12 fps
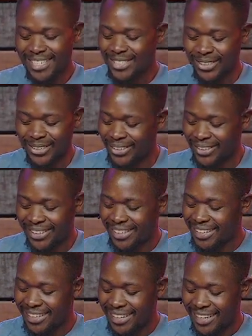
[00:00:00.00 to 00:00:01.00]
So
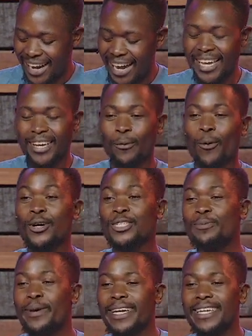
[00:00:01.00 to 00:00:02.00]
I
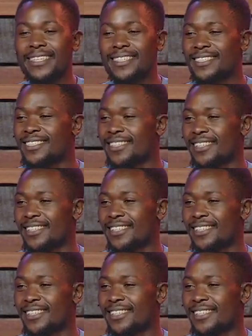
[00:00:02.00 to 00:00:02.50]
won't make it.